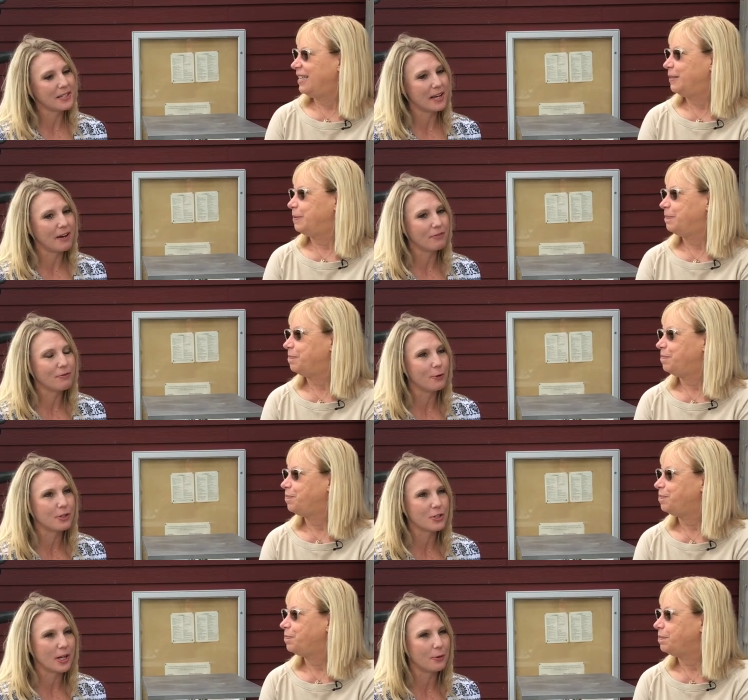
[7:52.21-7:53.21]
Speaker 1: to have the
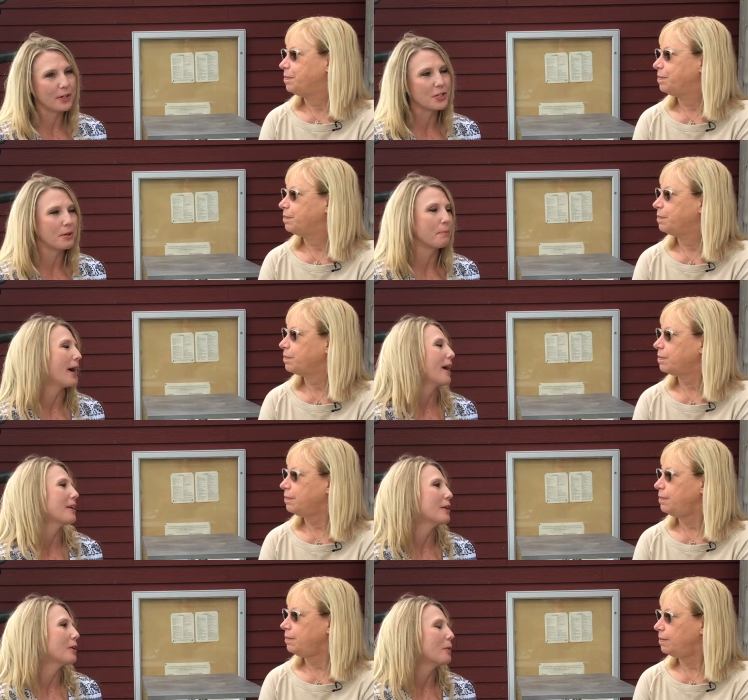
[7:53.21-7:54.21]
fourth generation
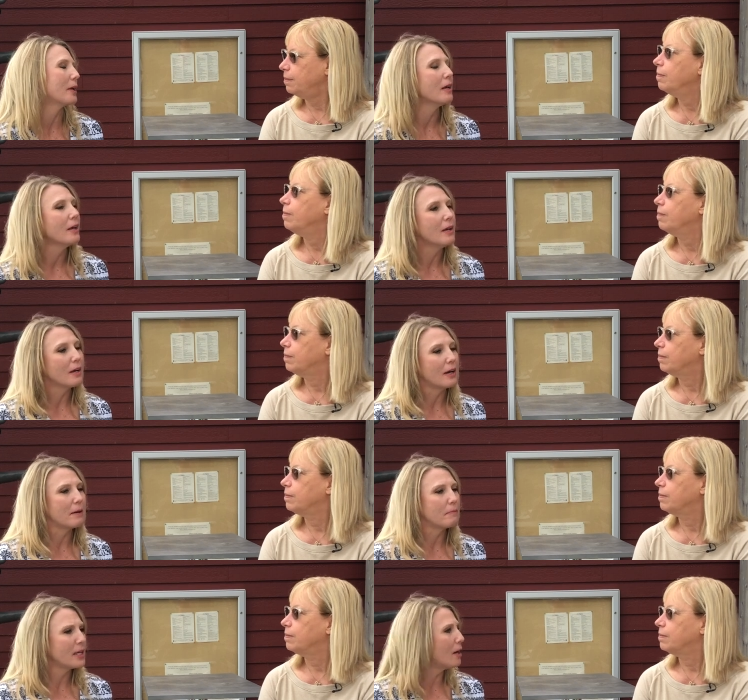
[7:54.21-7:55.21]
back. You know, and
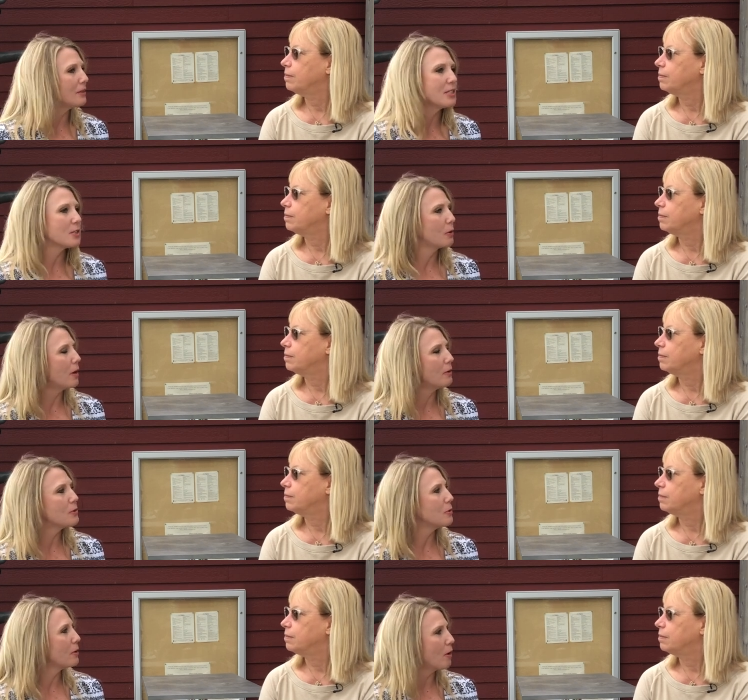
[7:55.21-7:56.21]
um, they all need to go out
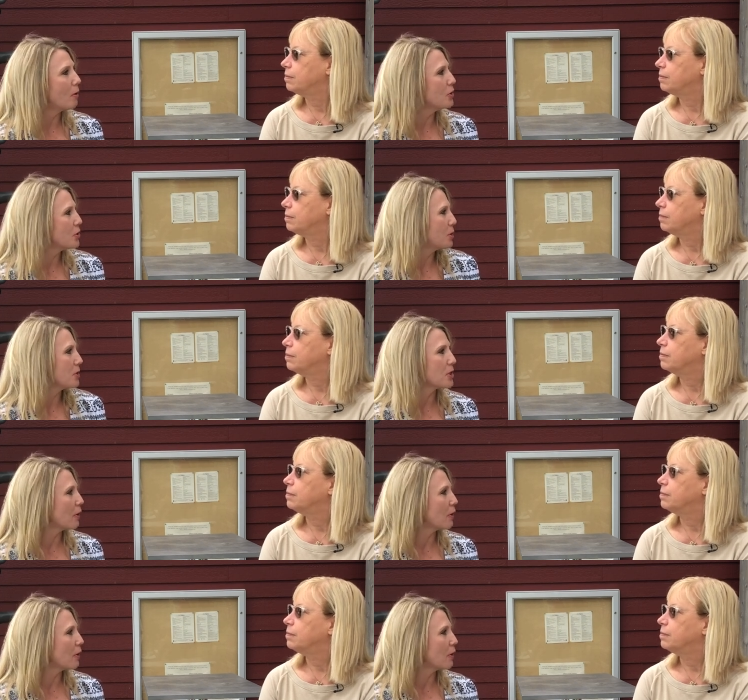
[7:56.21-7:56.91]
and do their own. She was a